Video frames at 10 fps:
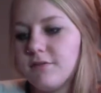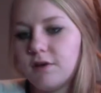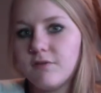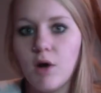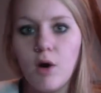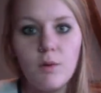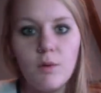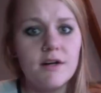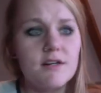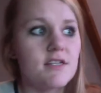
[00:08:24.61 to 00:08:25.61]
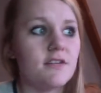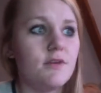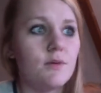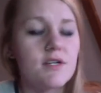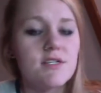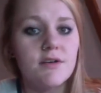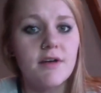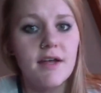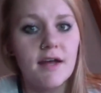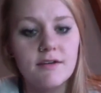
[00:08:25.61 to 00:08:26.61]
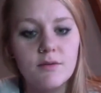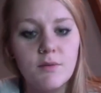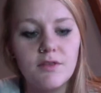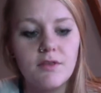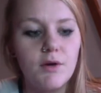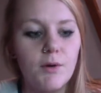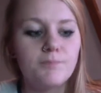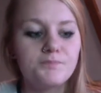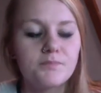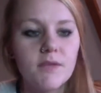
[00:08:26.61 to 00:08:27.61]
If you have coworkers, if you are still connected with, you know,